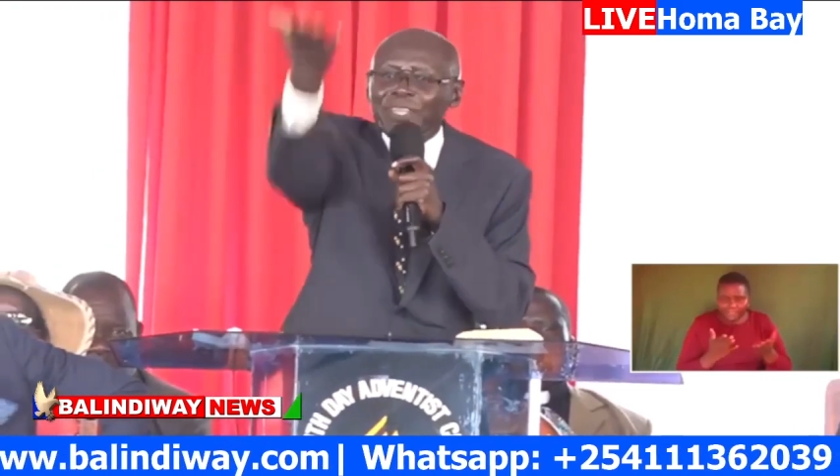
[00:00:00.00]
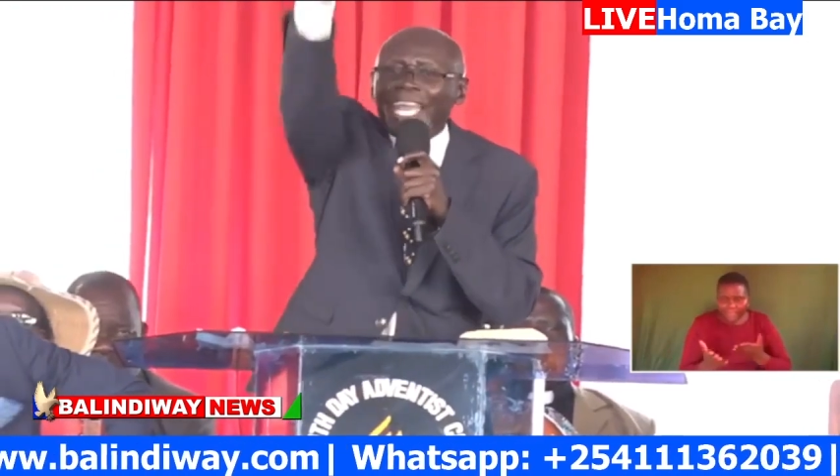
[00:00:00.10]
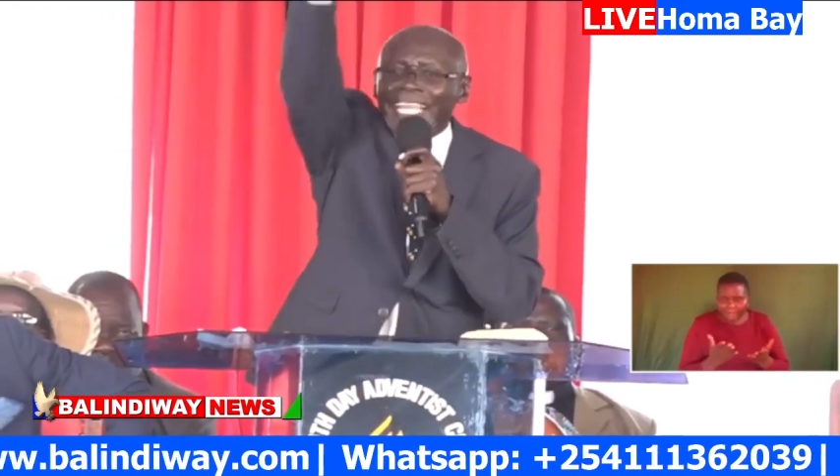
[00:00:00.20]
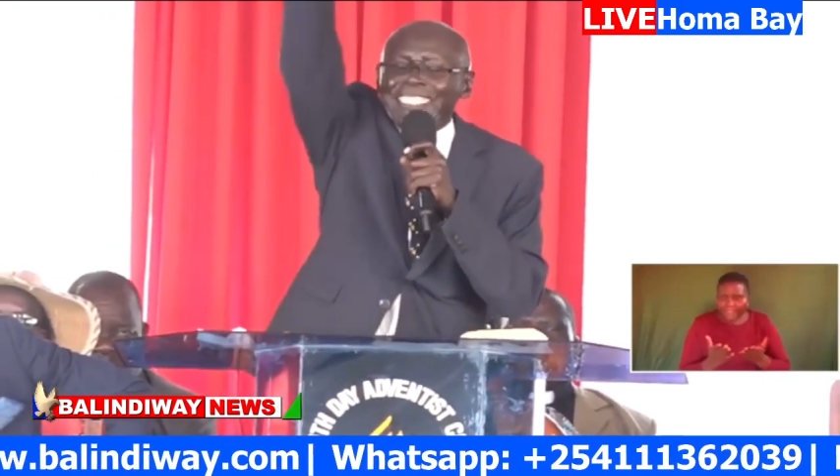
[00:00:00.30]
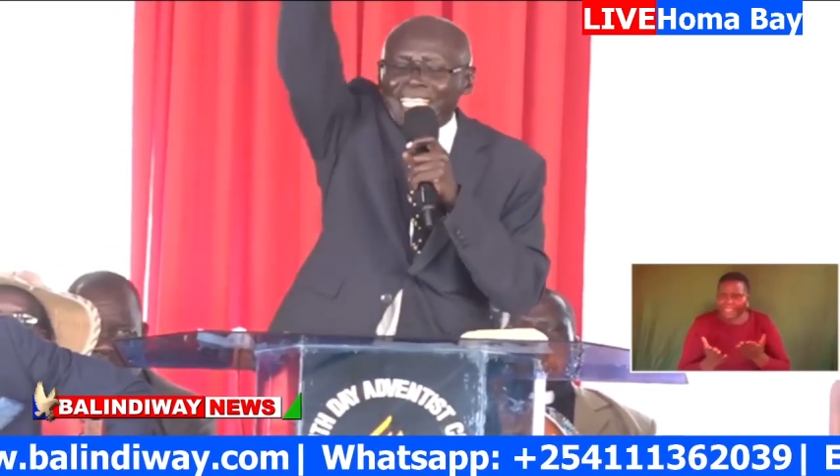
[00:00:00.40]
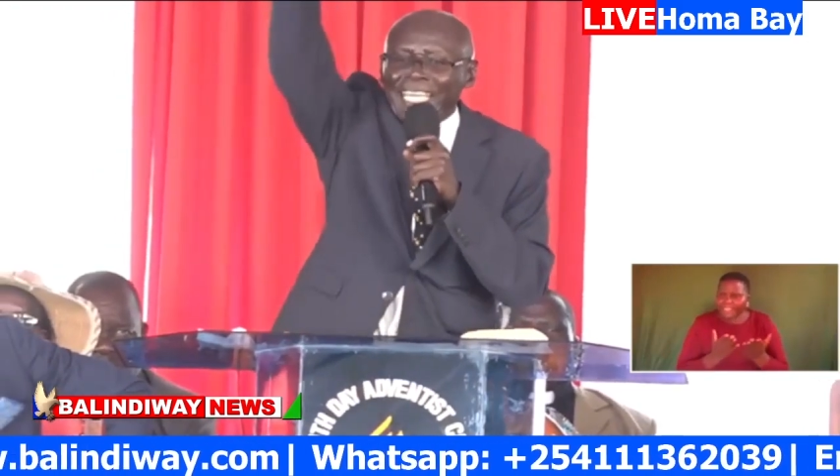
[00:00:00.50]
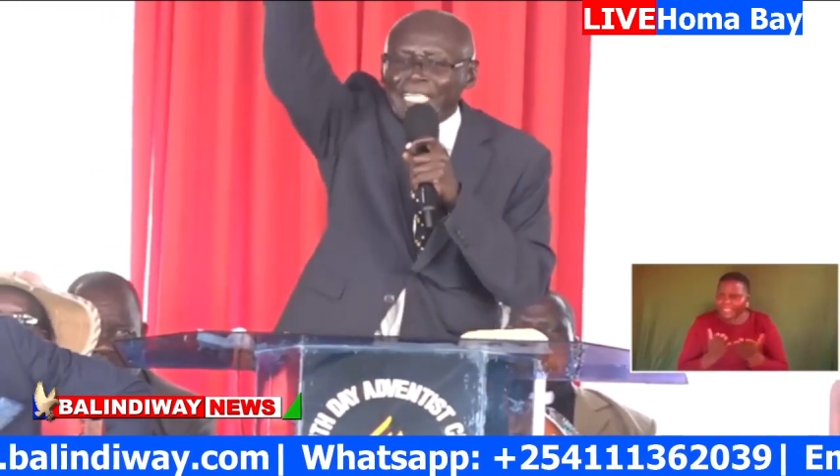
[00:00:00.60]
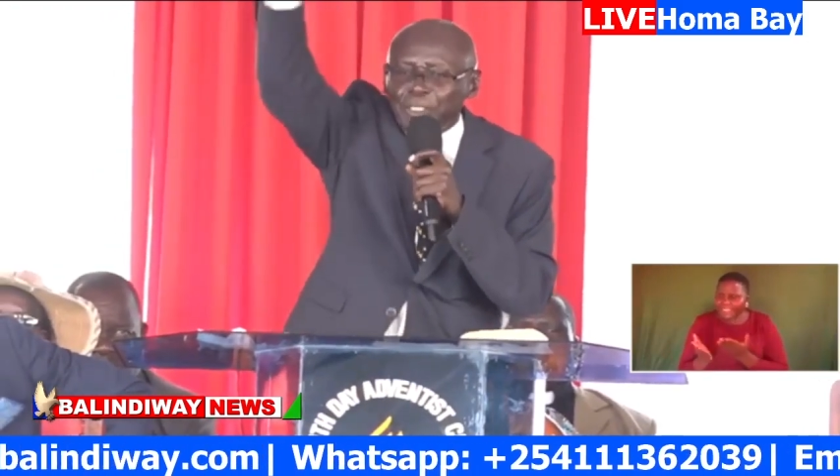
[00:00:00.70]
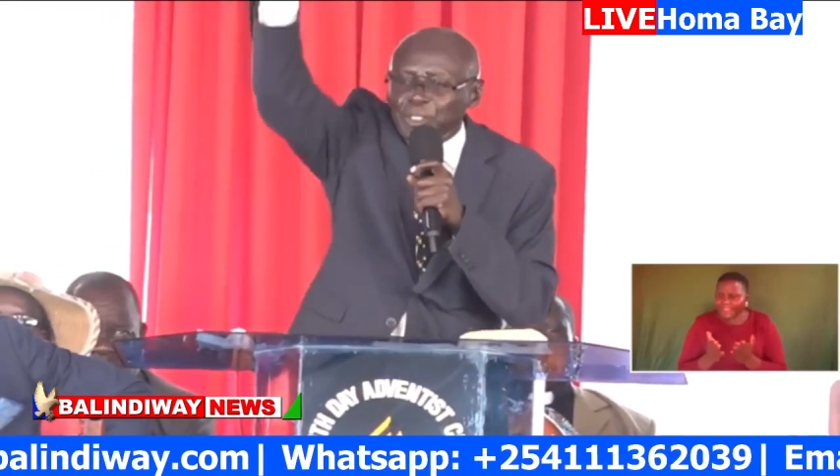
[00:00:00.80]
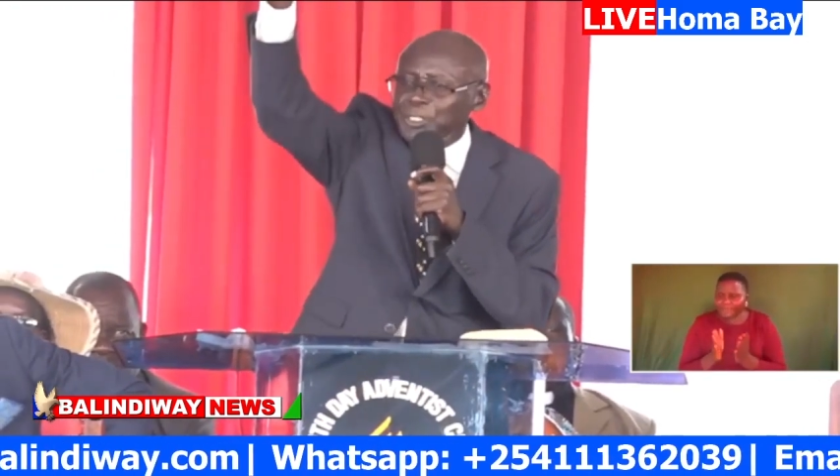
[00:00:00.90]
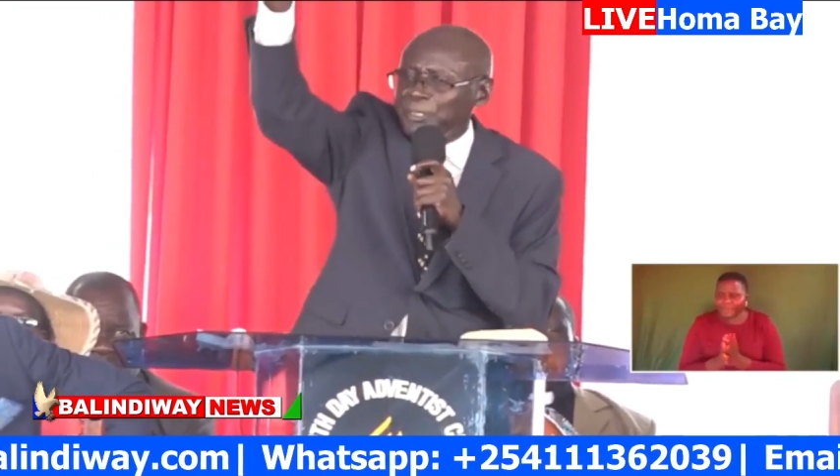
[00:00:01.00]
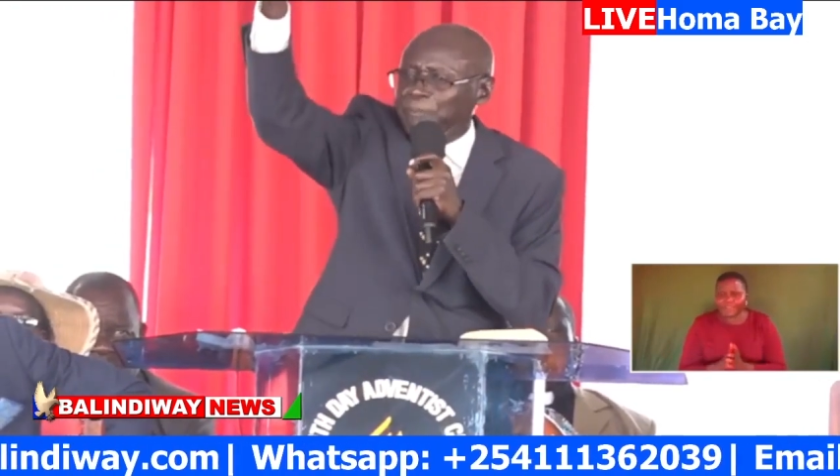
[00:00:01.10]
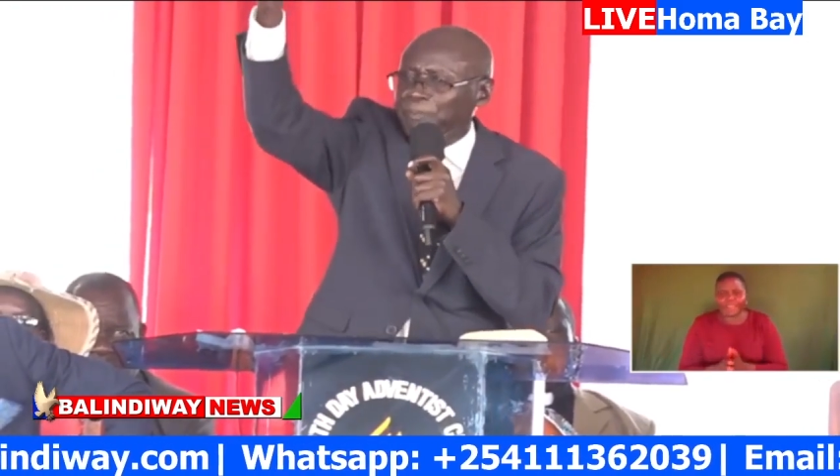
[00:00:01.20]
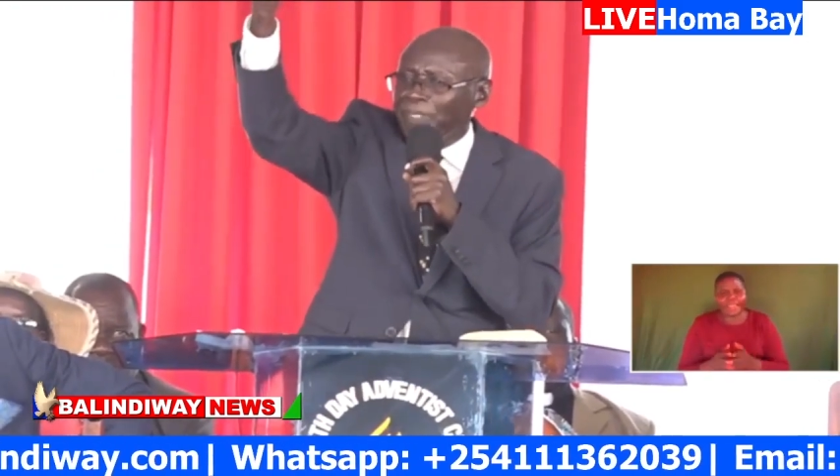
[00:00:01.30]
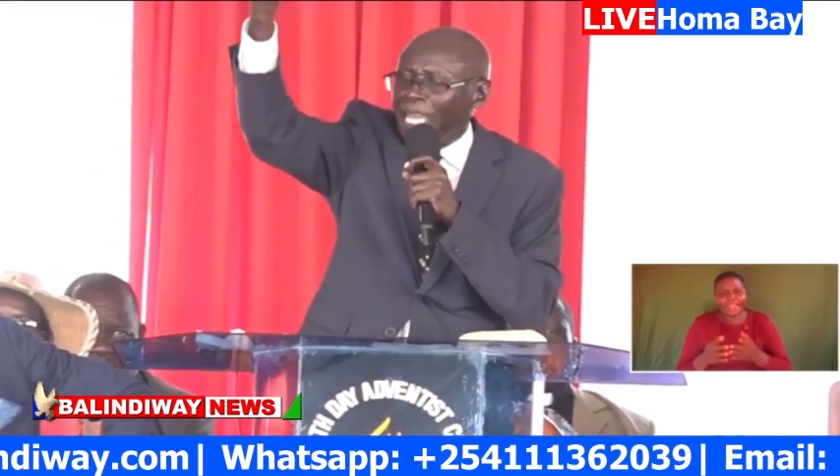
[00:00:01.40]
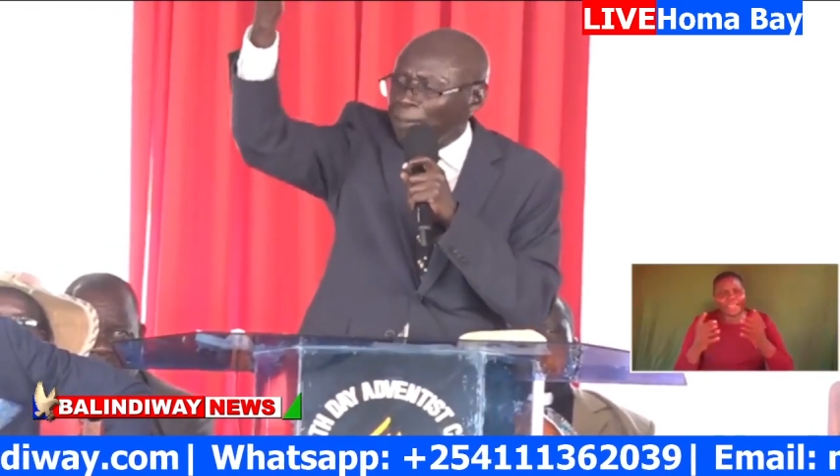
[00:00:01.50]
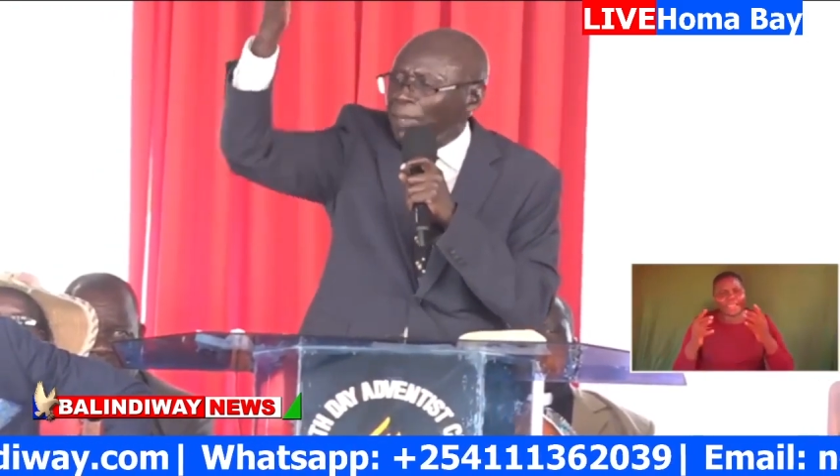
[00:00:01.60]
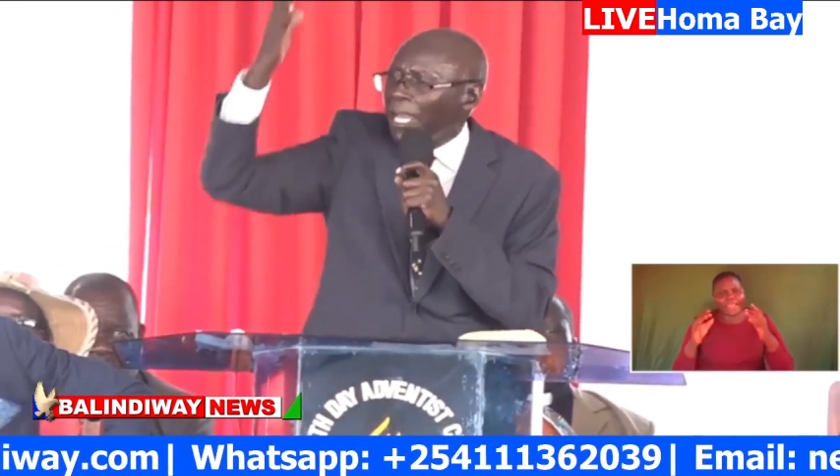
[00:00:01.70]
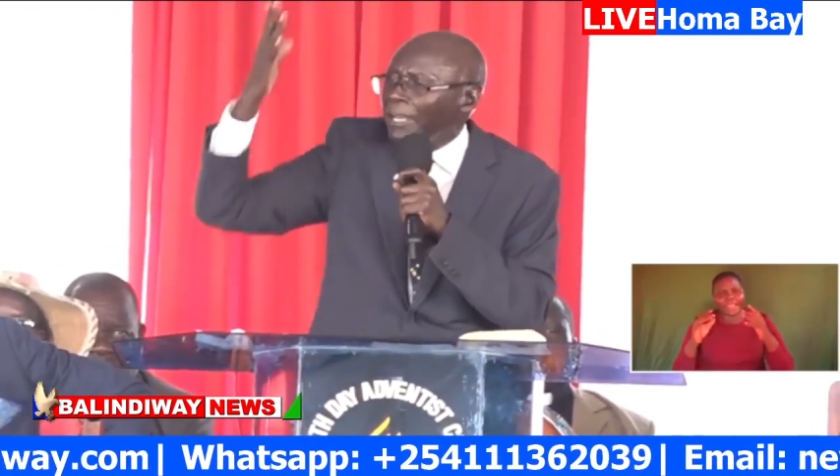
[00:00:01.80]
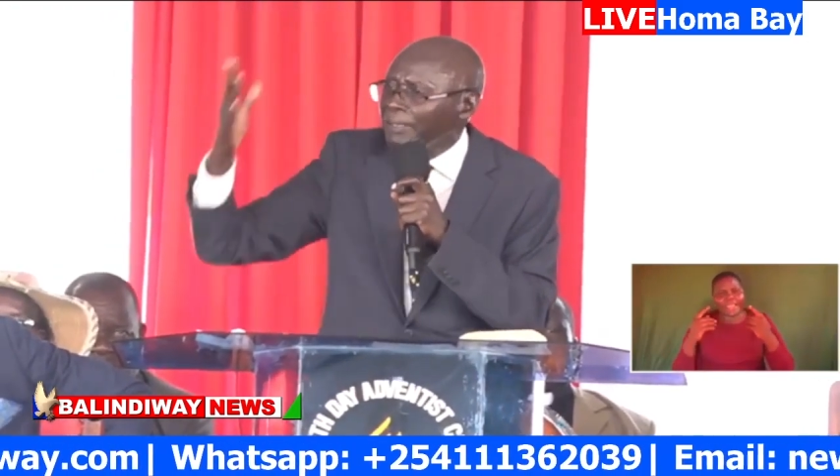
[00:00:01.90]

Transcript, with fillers: excellence. Amen?